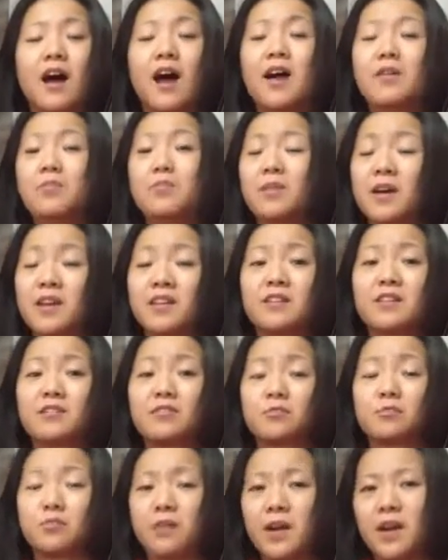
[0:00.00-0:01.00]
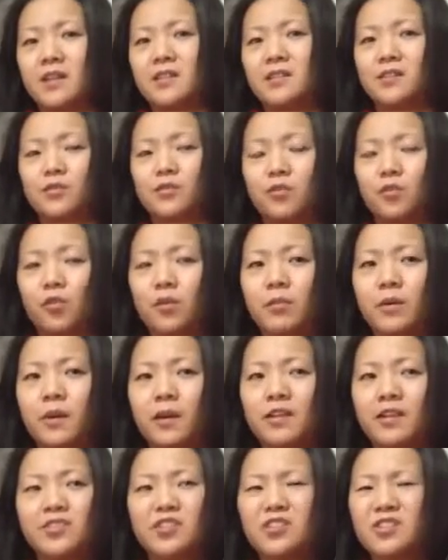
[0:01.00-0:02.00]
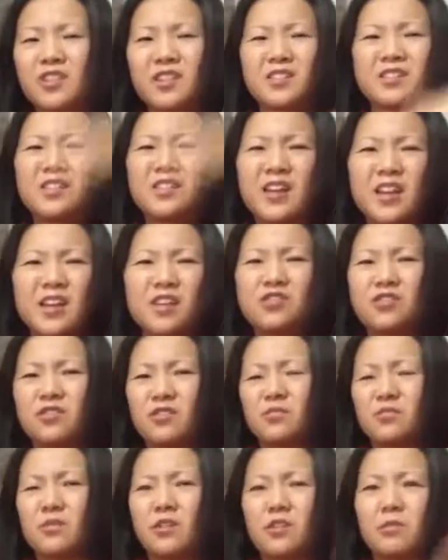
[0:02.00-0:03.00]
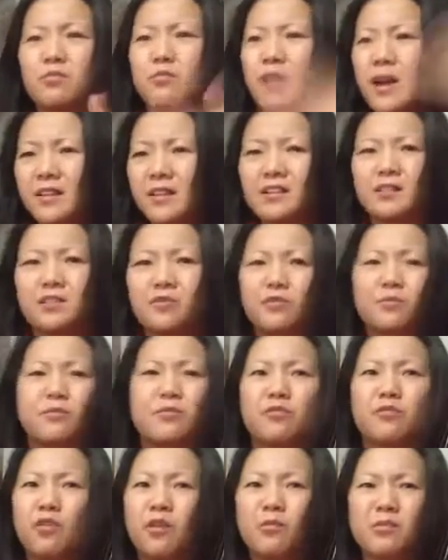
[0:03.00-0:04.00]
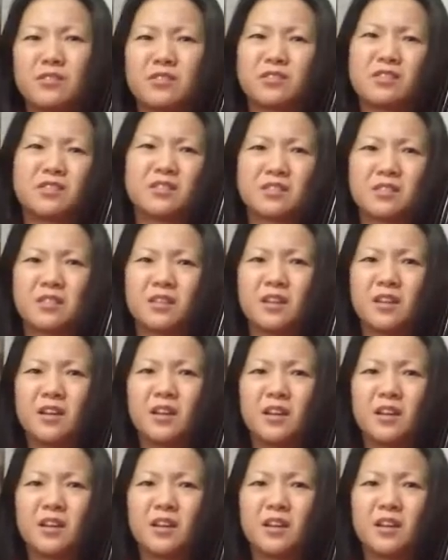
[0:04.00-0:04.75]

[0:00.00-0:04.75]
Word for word: I have plenty to practice for, but it just doesn't interest me to practice for performances.